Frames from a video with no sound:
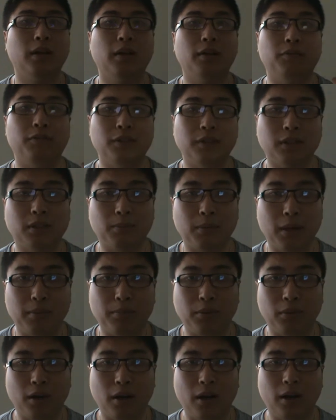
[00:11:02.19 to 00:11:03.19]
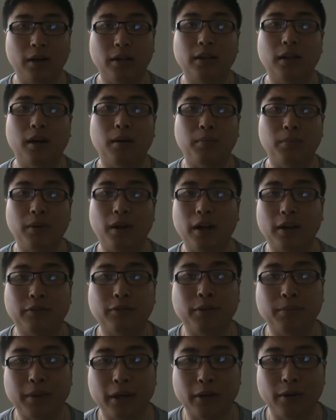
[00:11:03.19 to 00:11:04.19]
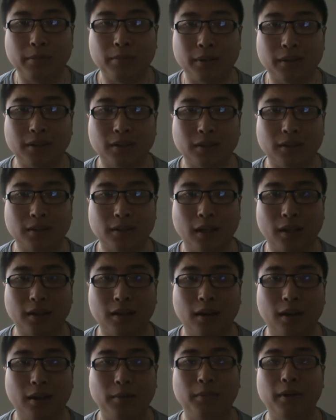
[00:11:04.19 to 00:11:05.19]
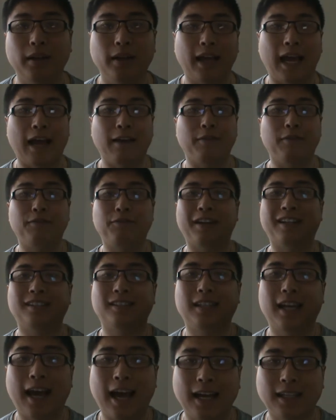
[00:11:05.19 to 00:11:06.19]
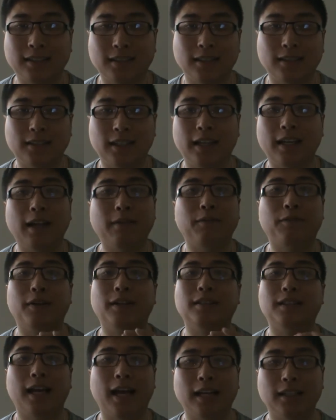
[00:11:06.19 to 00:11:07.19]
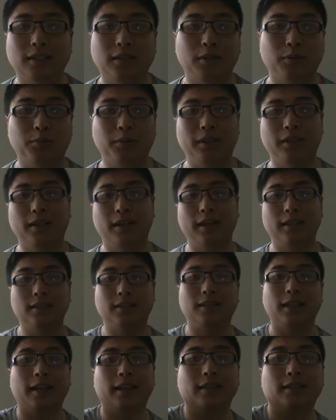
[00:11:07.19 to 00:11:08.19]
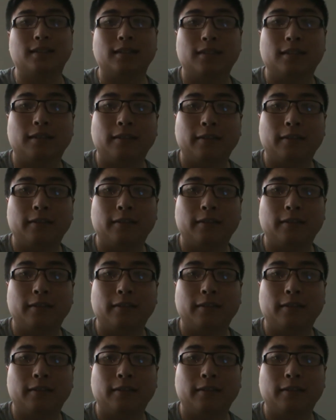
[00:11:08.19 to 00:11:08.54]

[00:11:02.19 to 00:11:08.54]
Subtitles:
visit my blog, a blogforbetterbusiness.com. Have a fantastic day and have a fantastic week, guys. Thanks.